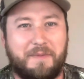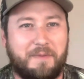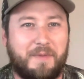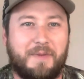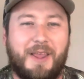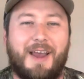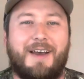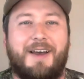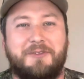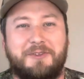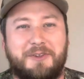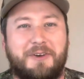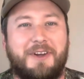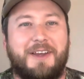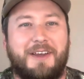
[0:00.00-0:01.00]
yeah, I was
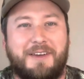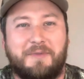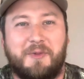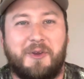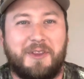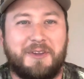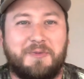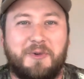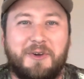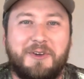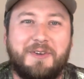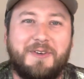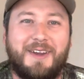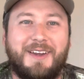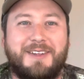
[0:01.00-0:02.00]
turkey hunting this morning
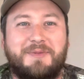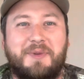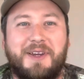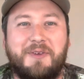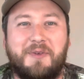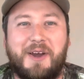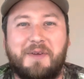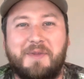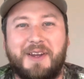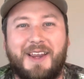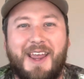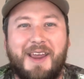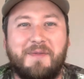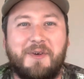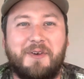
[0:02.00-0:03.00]
too. I explained why I'm in
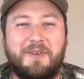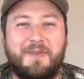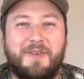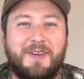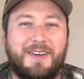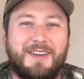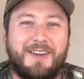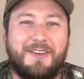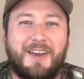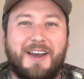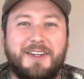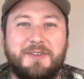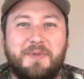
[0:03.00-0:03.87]
camo to you guys,